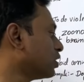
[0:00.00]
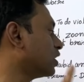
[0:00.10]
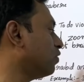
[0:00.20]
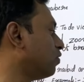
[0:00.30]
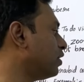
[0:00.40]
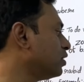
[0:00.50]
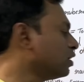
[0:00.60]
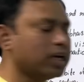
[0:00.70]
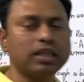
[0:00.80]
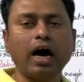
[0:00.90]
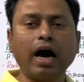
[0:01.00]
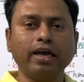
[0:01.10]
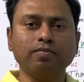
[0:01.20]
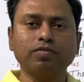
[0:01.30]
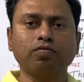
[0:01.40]
given in the
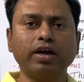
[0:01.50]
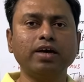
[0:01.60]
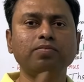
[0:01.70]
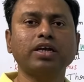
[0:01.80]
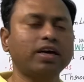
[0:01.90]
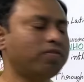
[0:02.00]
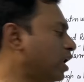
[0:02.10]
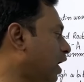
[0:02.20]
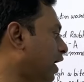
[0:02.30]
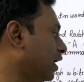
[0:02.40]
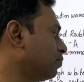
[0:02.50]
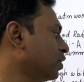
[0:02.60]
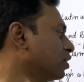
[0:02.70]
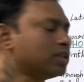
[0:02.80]
IM. 1 ml given IM.